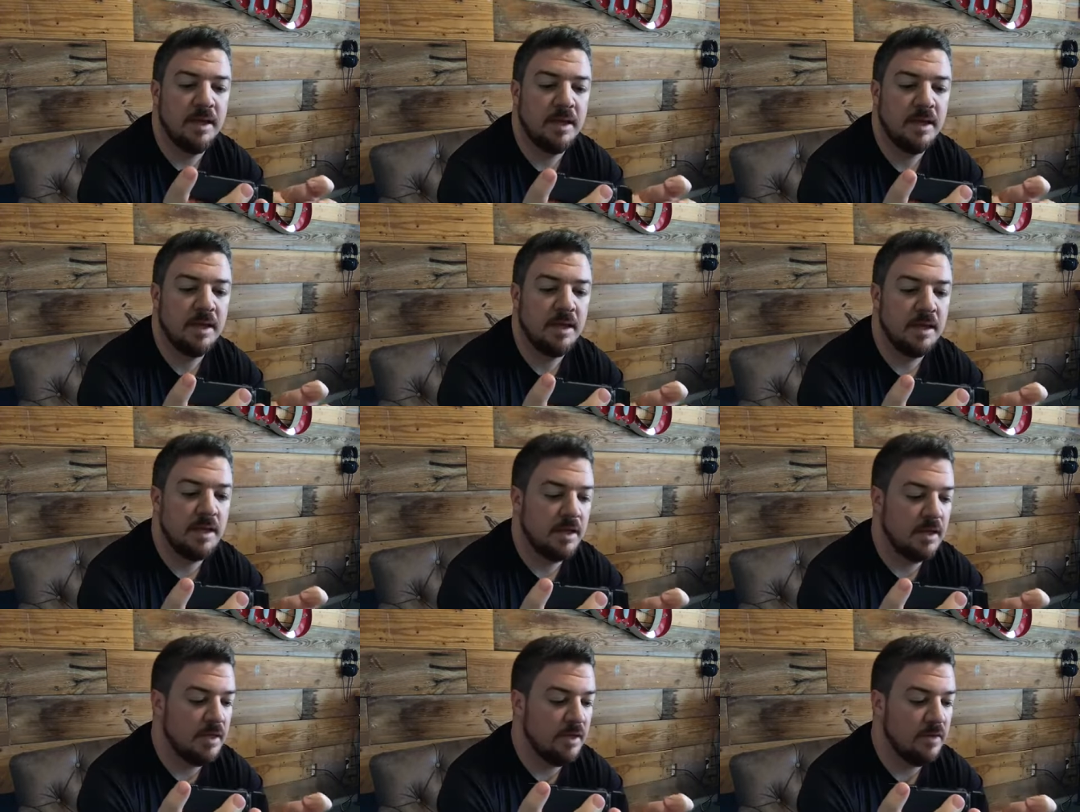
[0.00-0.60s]

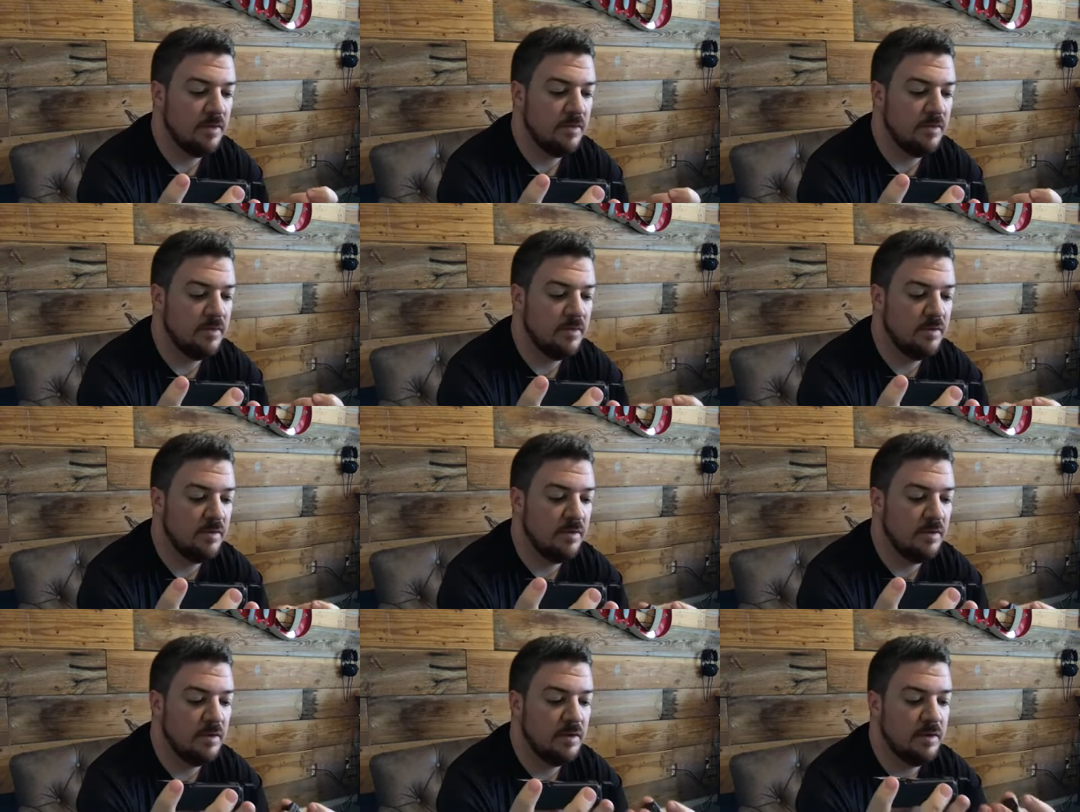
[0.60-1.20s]
and
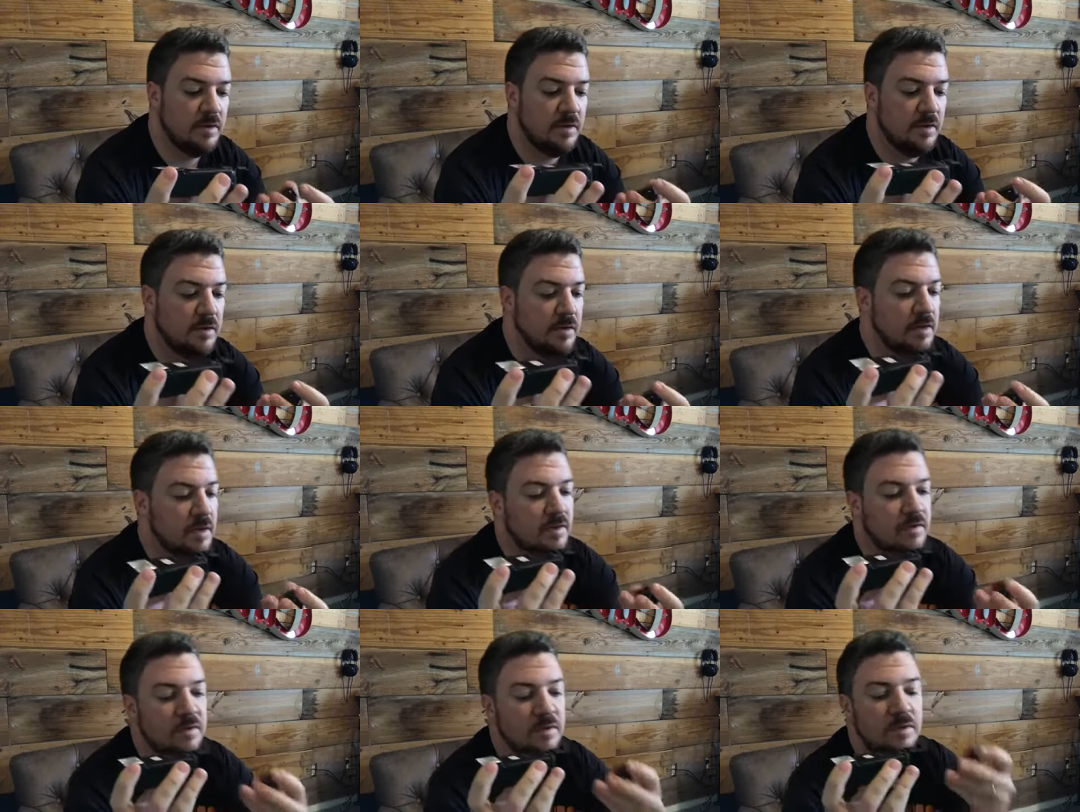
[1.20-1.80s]

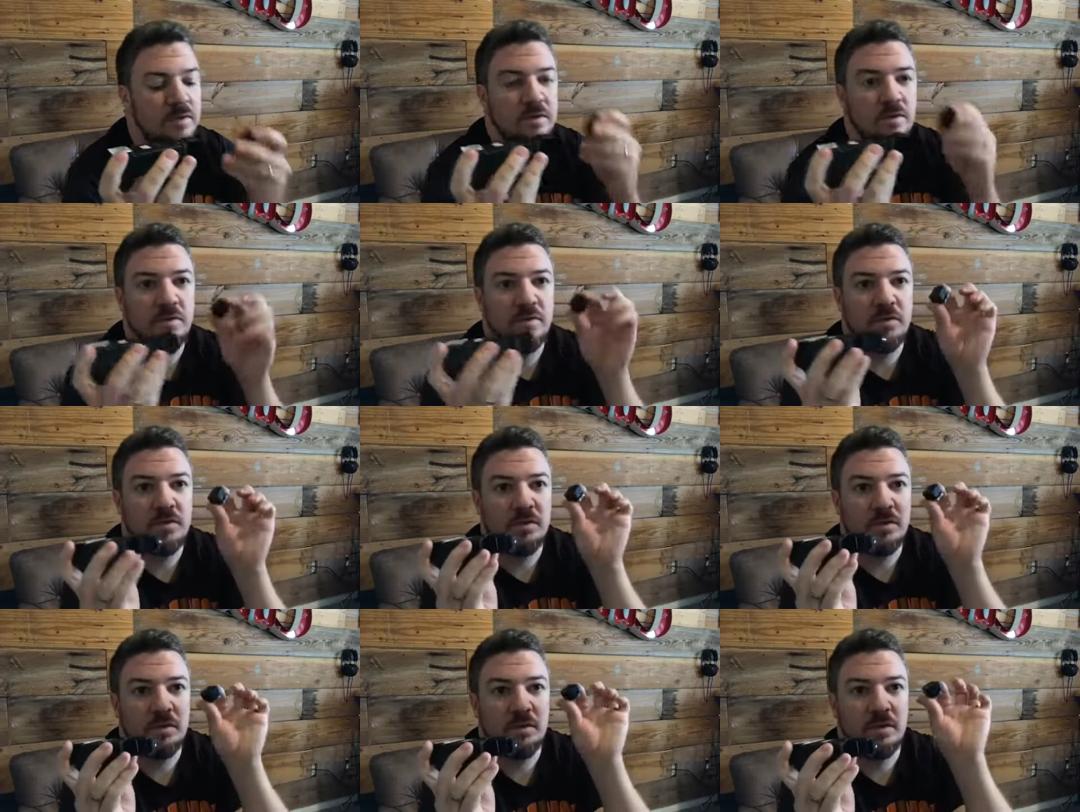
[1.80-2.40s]
this
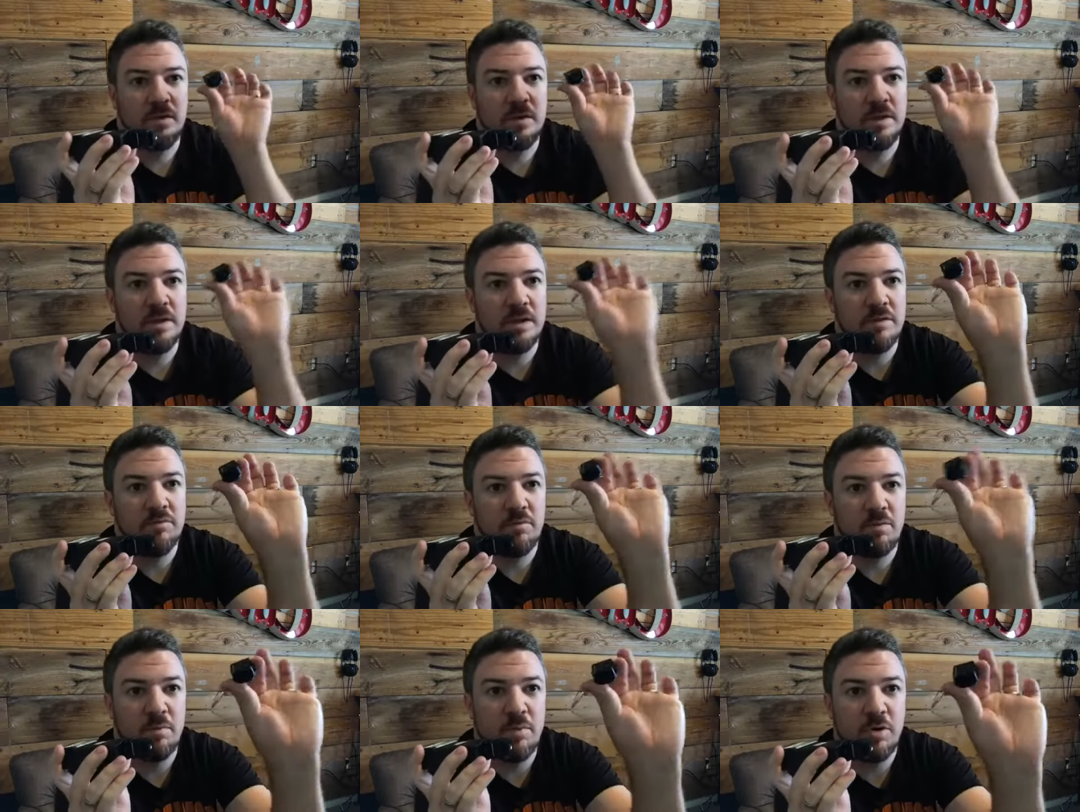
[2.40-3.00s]
is the
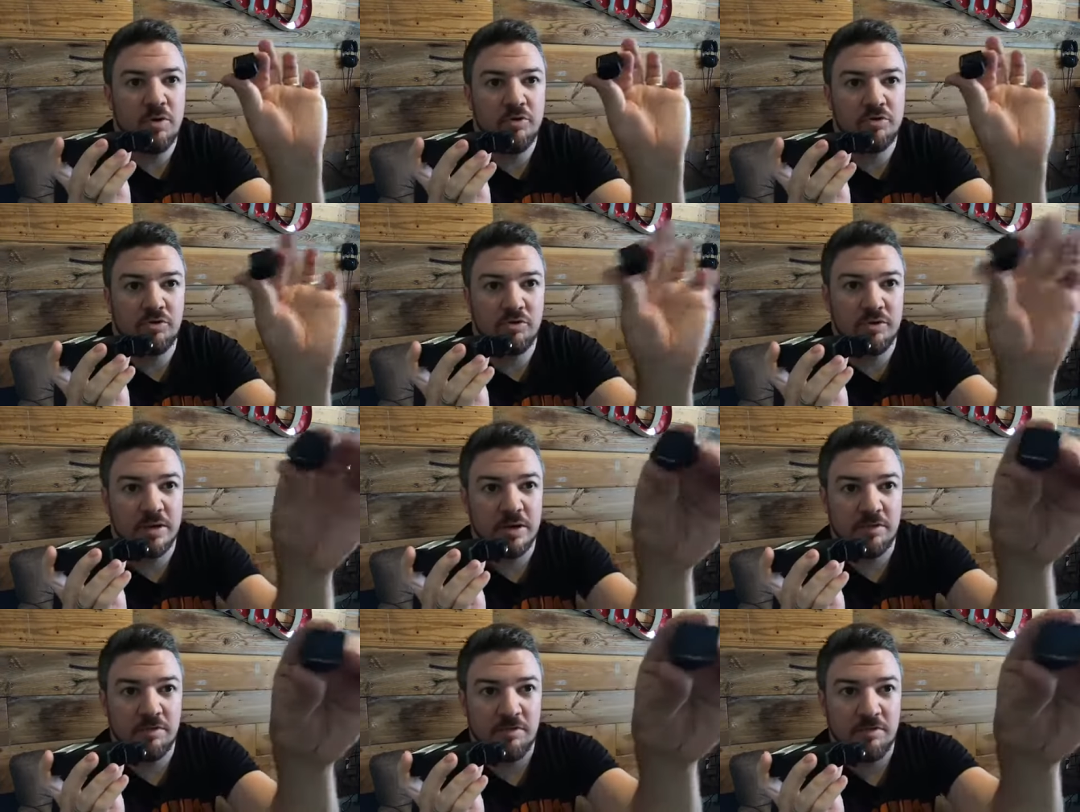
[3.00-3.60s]
remote
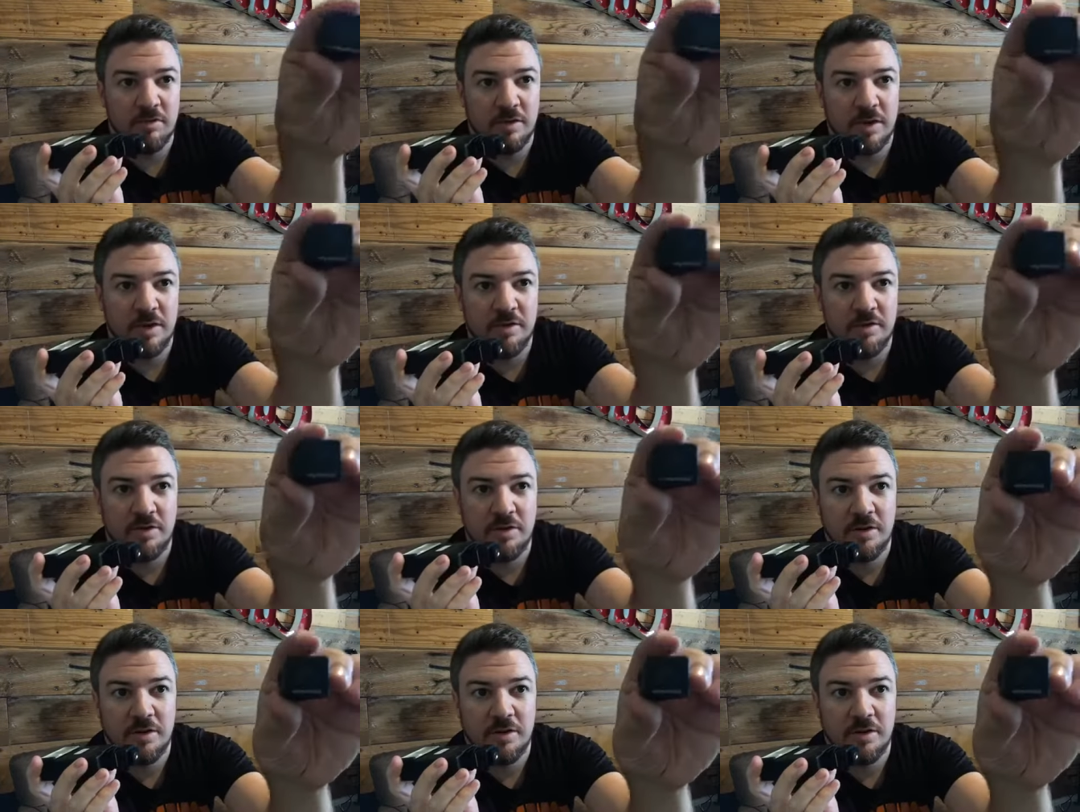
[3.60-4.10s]
trigger for it.